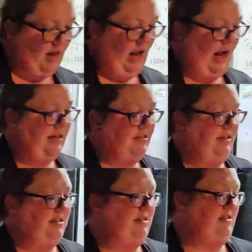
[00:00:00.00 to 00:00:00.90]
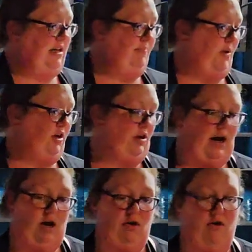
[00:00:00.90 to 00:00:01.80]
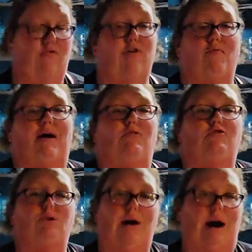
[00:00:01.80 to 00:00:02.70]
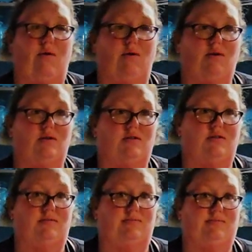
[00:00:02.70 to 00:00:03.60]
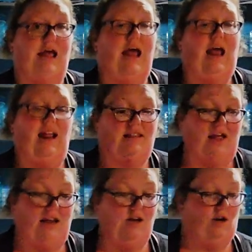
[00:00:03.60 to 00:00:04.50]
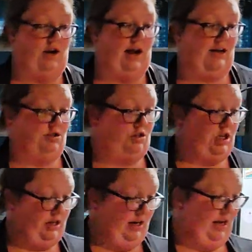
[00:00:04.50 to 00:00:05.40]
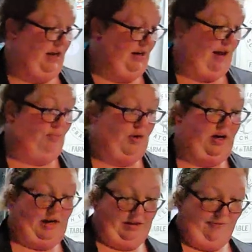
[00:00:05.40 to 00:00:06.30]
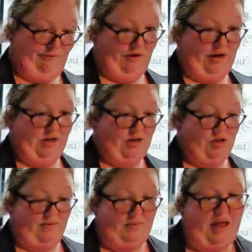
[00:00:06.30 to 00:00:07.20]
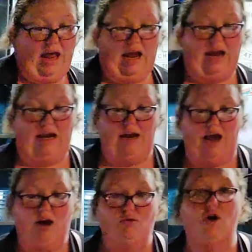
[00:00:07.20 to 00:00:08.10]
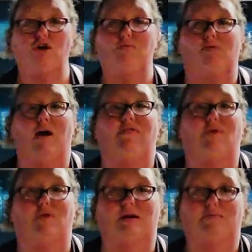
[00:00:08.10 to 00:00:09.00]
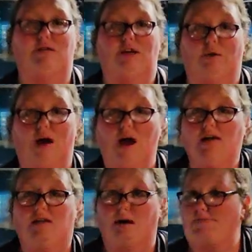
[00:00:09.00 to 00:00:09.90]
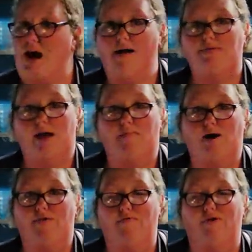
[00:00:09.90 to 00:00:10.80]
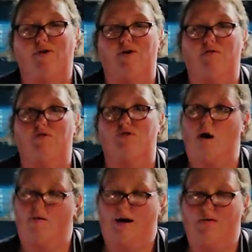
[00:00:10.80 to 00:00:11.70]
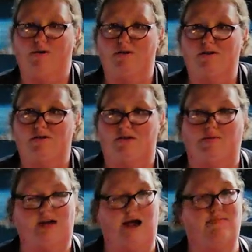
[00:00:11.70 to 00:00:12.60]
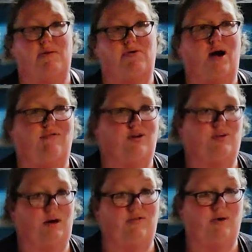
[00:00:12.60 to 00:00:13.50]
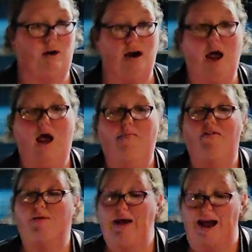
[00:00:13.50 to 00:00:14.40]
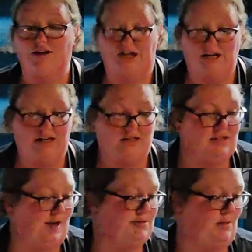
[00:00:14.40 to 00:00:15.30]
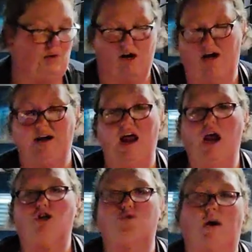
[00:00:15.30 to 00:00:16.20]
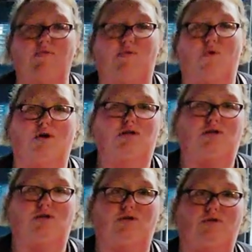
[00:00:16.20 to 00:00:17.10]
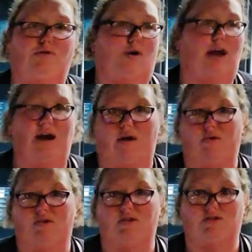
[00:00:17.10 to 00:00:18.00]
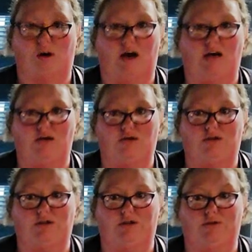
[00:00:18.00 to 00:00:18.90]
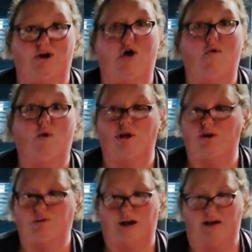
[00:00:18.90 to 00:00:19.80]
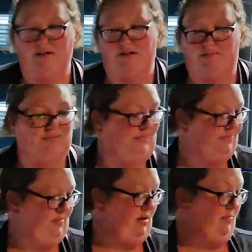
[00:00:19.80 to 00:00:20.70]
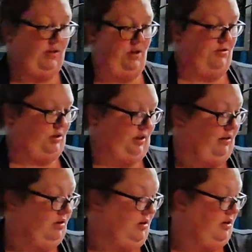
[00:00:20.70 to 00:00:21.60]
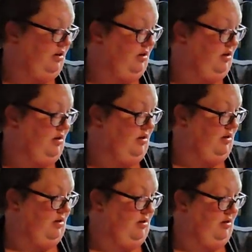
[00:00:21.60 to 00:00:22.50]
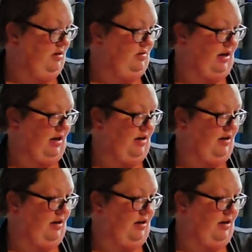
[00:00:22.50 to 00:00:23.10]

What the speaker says: And it's going to steep on your counter for about 2 hours. And then you're going to add your chicken in and put it in the fridge. And how long you brine for is up to you. Sometimes I brine for 12 hours. Sometimes I brine for 24. But if I'm actually going to take the steps to brine, 24 to 48 hours is what I usually do. 1 to 2 days. Usually. Okay.